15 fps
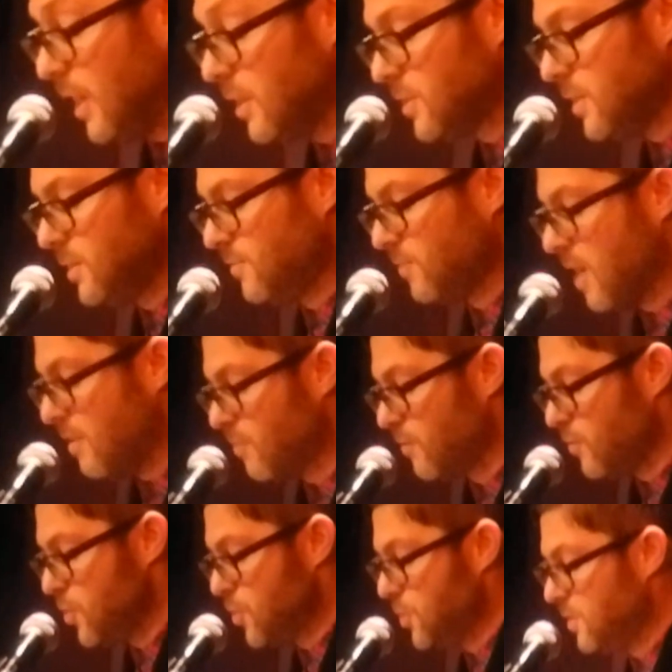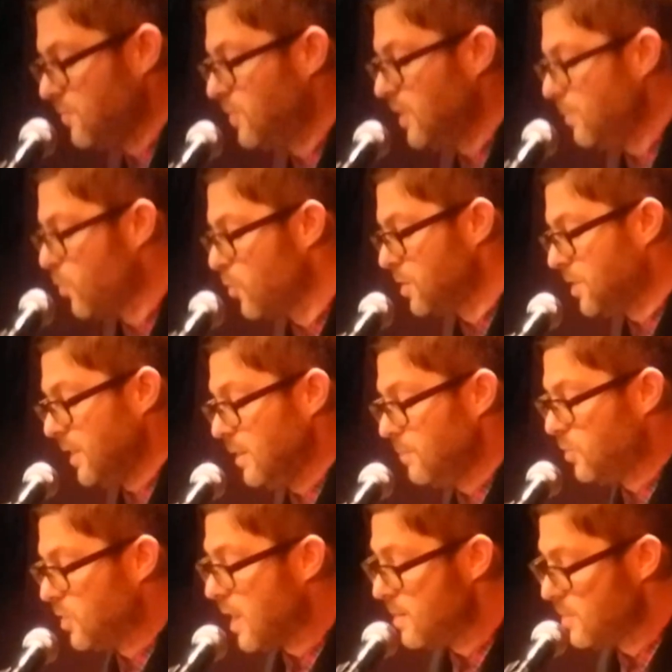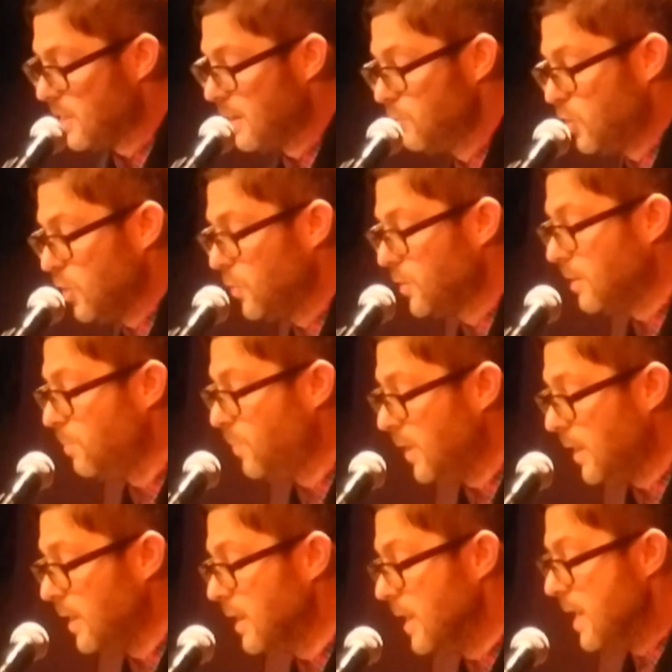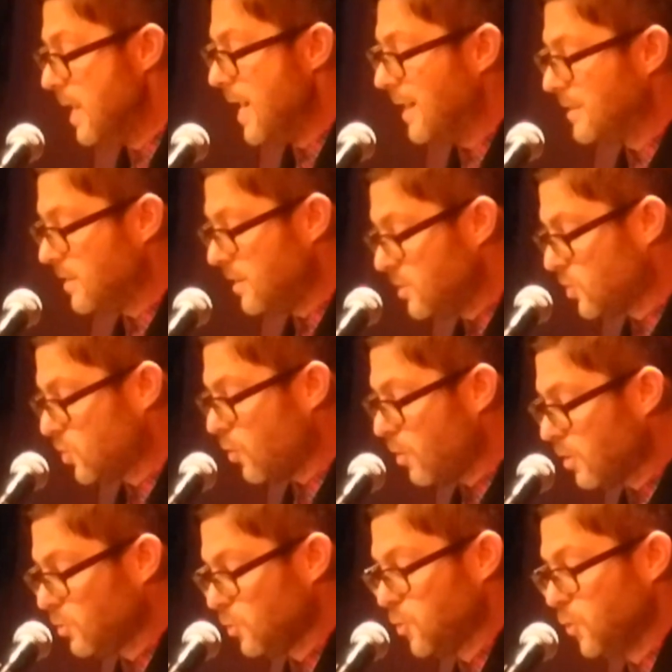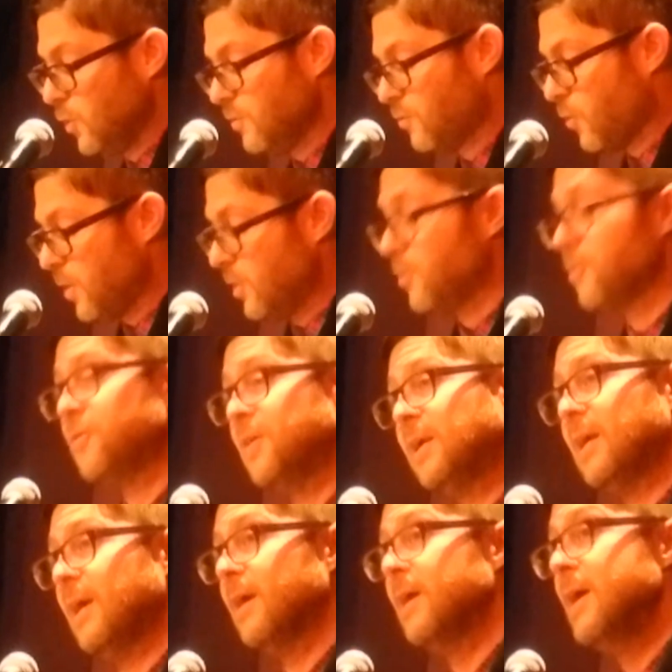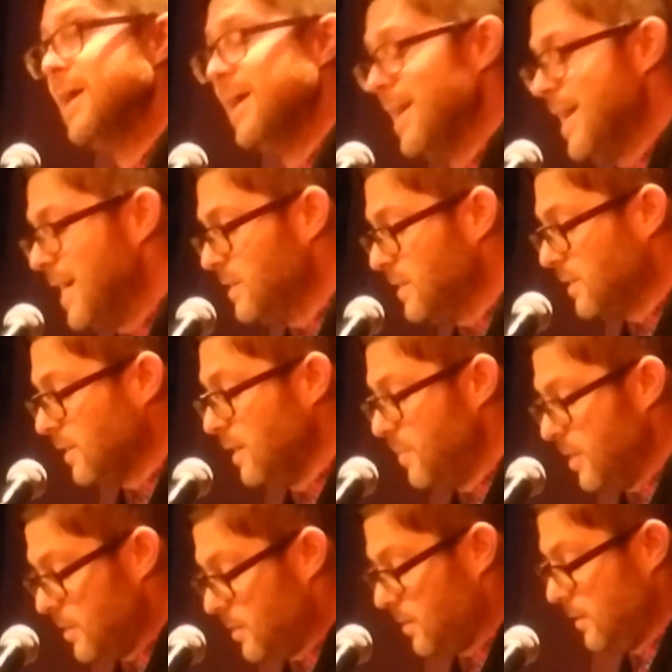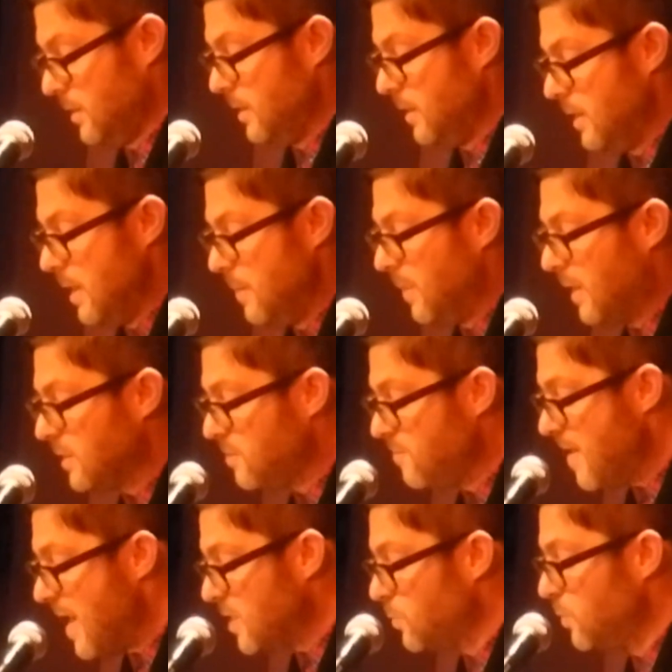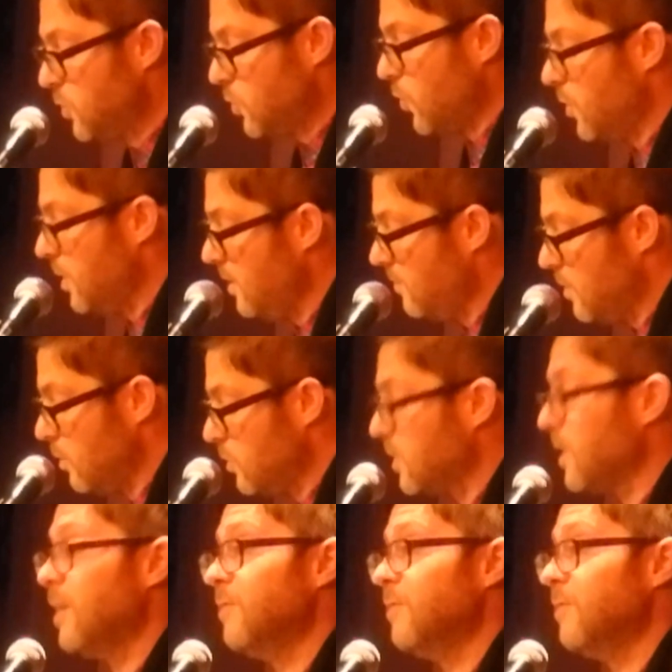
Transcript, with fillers: and dozens of cover versions of Deportee and Chan Tom Joad can be, as a historical tool of critical thinking, it has its limits. Because the vast majority of those